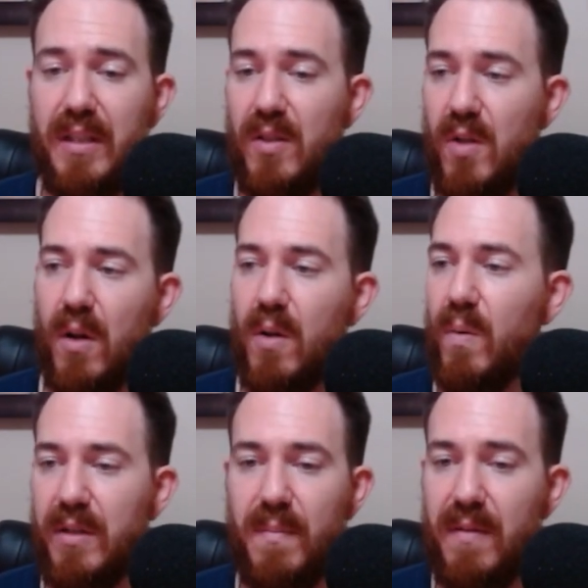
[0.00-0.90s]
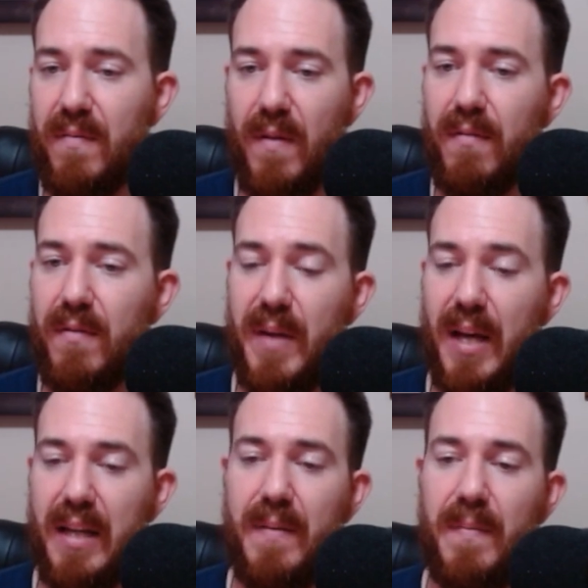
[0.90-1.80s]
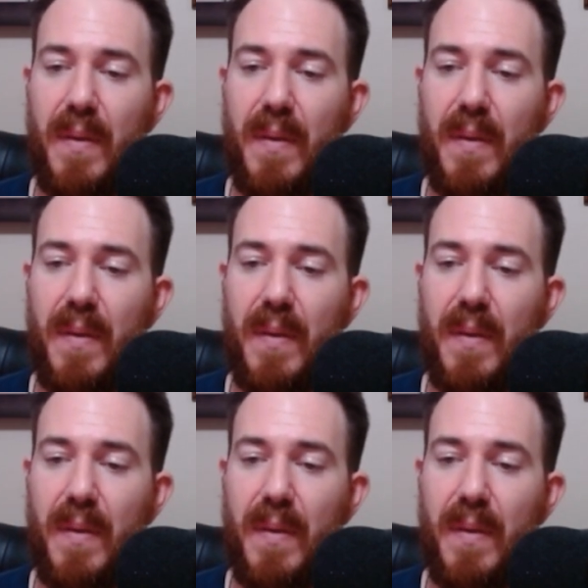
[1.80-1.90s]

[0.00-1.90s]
is not going to be for everybody.